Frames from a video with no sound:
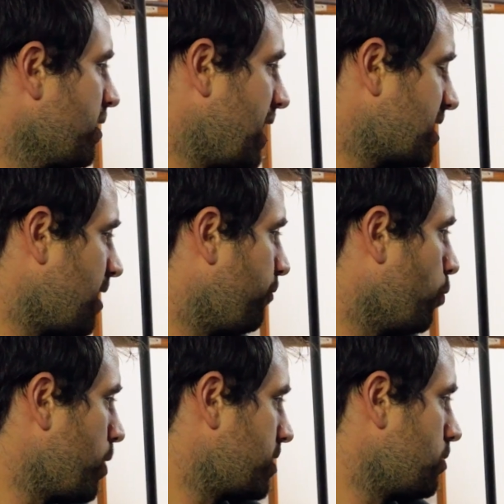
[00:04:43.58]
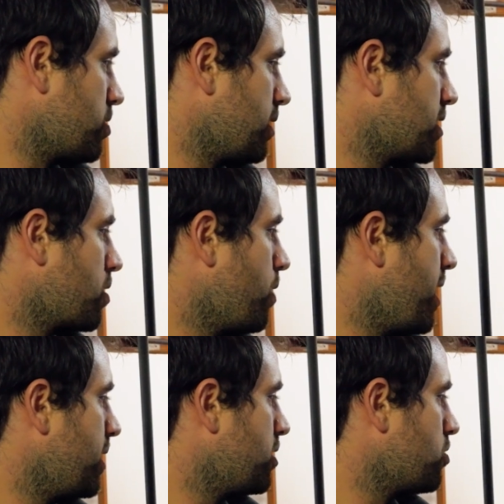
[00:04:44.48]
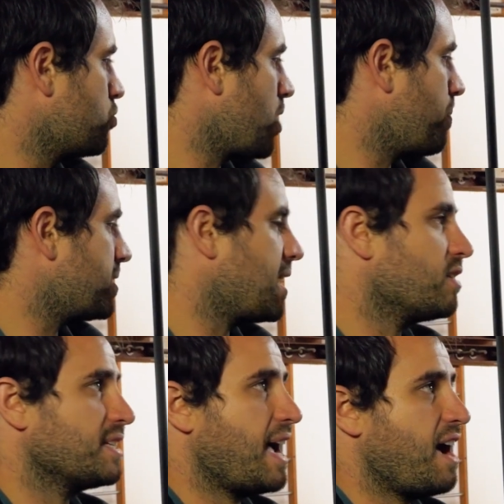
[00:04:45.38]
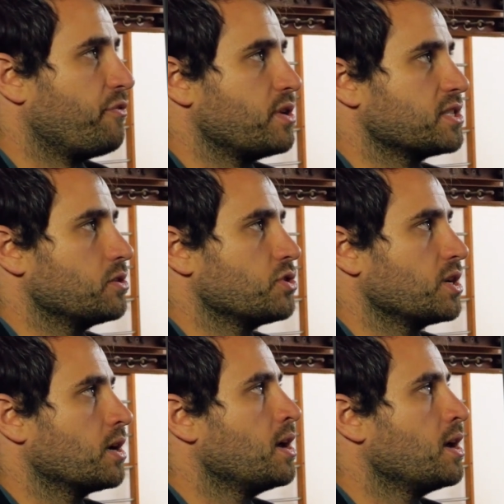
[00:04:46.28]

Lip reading: That's at full resolution. Let's go ahead and drop it down to half resolution